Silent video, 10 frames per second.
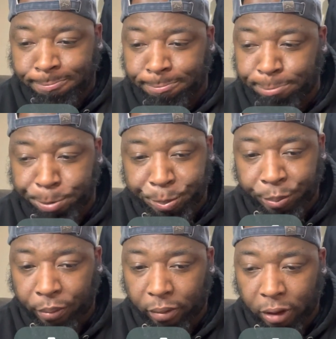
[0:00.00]

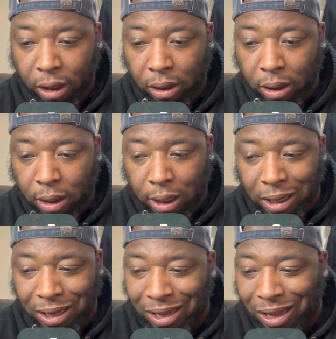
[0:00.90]

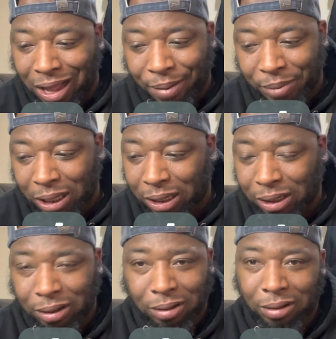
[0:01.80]
I
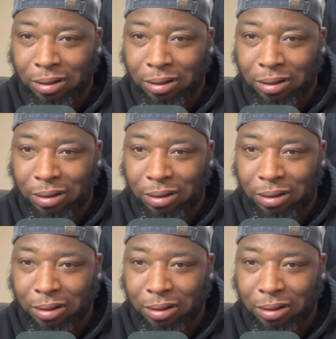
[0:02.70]
mean,